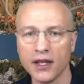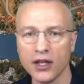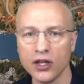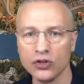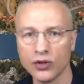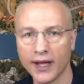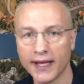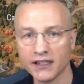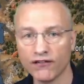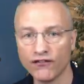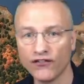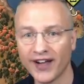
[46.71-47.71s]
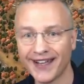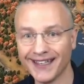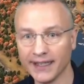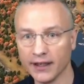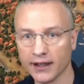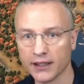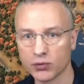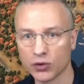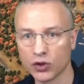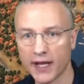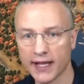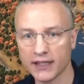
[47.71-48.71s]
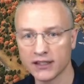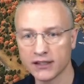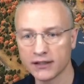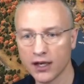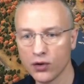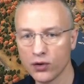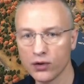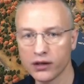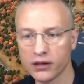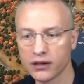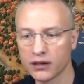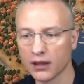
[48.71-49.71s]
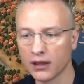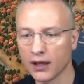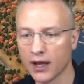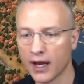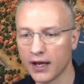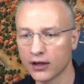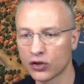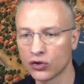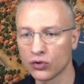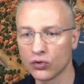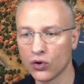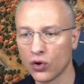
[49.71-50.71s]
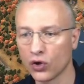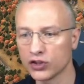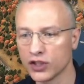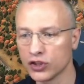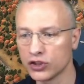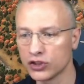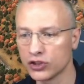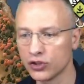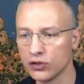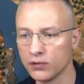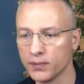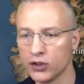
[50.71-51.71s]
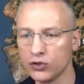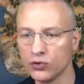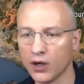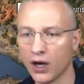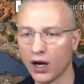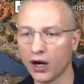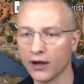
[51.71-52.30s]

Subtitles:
So that's fine, because we're going to head south and across. It shouldn't be too hard.